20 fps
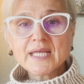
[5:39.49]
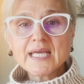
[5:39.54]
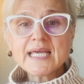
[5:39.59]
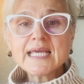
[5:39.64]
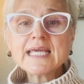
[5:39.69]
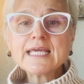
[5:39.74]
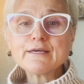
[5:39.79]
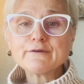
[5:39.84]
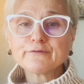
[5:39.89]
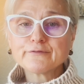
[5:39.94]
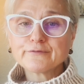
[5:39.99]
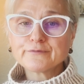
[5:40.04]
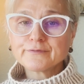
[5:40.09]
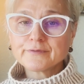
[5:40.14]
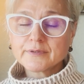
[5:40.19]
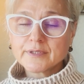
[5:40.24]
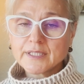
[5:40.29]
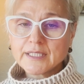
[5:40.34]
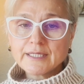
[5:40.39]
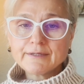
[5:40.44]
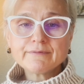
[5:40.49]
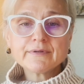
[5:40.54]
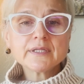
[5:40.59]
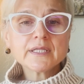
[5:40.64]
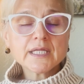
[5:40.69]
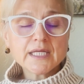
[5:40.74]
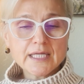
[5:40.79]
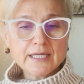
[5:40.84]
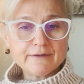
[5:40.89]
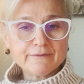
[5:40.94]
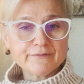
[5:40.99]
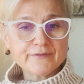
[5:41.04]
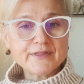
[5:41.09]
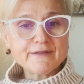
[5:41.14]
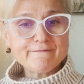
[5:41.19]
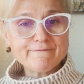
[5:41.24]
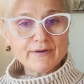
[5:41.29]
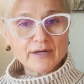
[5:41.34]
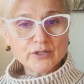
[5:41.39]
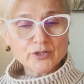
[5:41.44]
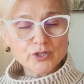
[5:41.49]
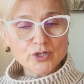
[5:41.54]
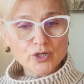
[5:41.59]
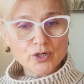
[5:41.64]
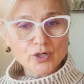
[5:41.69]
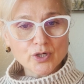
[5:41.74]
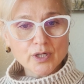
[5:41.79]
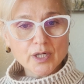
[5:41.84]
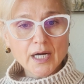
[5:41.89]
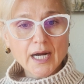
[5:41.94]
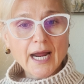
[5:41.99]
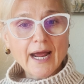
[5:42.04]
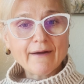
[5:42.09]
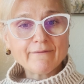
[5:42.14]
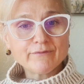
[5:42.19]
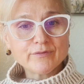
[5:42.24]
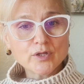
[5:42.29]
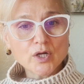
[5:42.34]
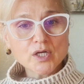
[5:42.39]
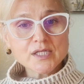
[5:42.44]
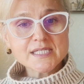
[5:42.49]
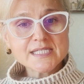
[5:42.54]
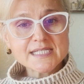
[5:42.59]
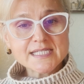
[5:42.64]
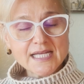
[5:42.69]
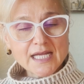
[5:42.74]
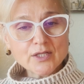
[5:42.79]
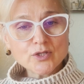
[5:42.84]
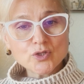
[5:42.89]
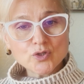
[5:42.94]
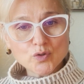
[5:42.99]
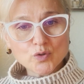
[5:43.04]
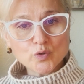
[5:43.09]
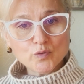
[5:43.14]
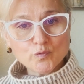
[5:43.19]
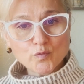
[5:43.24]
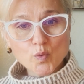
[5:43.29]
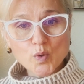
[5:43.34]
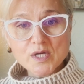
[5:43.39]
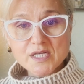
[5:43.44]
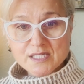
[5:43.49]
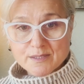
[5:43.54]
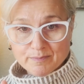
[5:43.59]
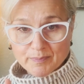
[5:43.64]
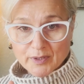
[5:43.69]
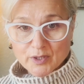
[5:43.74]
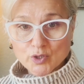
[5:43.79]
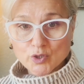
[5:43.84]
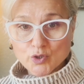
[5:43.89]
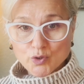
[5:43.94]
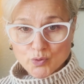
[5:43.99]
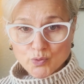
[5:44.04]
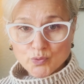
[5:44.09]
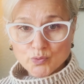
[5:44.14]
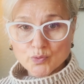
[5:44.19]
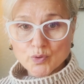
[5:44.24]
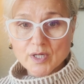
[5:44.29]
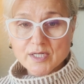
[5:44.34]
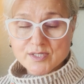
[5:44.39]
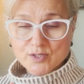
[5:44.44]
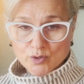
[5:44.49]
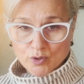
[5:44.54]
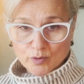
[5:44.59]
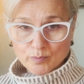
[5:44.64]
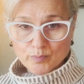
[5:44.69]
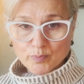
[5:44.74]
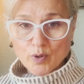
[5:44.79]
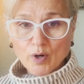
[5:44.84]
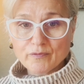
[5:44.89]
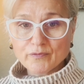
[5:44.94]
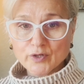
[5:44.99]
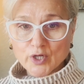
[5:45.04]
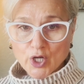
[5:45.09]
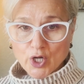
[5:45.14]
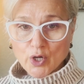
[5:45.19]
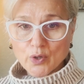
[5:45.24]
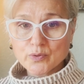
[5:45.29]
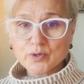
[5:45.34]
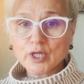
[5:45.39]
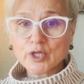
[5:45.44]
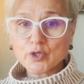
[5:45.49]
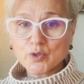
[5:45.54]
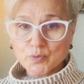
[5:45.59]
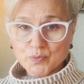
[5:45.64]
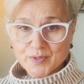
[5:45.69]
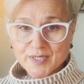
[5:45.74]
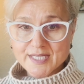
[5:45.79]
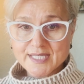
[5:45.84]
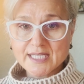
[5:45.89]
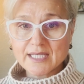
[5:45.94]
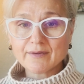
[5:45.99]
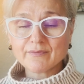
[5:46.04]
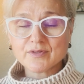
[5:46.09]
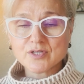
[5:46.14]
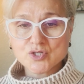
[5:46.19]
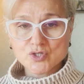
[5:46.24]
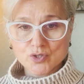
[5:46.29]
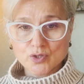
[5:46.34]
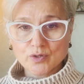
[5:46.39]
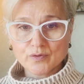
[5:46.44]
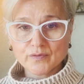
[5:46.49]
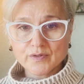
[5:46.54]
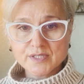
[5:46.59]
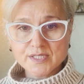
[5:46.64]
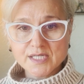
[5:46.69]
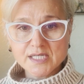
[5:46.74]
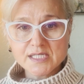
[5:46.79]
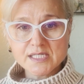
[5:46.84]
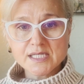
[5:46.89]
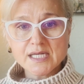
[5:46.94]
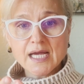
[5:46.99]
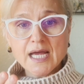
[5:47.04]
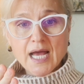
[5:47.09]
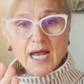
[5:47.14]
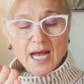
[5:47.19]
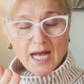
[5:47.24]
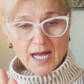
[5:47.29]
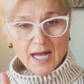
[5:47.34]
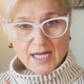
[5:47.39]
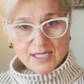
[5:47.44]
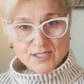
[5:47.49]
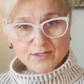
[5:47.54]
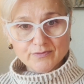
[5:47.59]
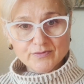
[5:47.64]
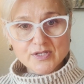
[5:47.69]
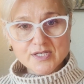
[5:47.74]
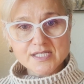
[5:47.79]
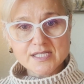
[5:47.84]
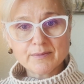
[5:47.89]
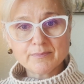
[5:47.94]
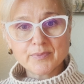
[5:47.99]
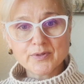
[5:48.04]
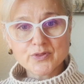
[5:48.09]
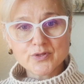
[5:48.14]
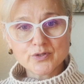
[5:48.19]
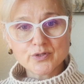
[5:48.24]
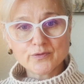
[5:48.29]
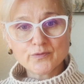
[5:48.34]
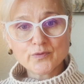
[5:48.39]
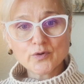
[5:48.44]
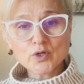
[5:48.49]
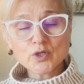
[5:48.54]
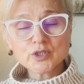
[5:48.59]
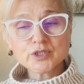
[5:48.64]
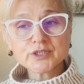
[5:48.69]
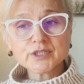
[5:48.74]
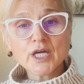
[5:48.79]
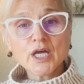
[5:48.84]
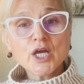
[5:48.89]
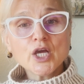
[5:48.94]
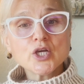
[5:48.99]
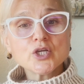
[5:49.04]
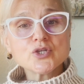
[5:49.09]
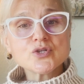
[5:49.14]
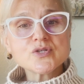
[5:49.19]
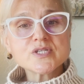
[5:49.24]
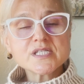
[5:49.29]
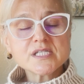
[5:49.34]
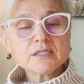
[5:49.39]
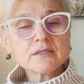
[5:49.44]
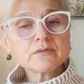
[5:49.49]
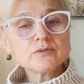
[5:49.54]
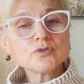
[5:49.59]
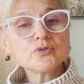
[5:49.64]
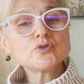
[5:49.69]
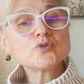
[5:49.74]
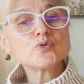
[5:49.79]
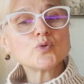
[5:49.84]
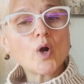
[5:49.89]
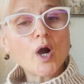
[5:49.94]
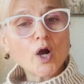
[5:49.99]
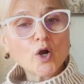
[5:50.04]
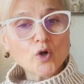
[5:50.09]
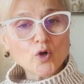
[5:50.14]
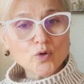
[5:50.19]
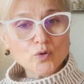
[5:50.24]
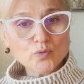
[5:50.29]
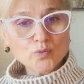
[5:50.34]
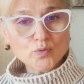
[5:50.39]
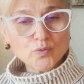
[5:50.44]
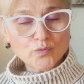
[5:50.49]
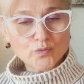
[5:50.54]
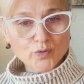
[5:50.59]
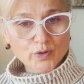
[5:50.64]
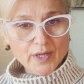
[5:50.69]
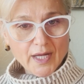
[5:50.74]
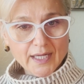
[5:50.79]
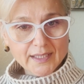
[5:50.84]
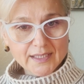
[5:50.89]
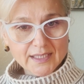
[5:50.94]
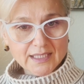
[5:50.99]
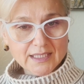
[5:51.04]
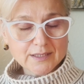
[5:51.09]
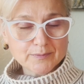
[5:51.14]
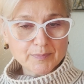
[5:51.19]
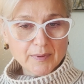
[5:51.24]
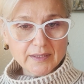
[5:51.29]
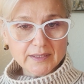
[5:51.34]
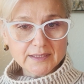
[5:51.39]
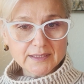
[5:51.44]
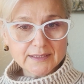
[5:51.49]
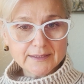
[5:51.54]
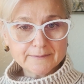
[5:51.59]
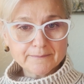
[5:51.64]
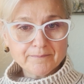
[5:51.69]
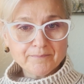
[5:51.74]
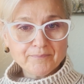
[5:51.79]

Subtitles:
Even if the vendor have not sent you invoice, but you as a nonprofit know that you received the services as of December 31st, you still need to accrue for that expense.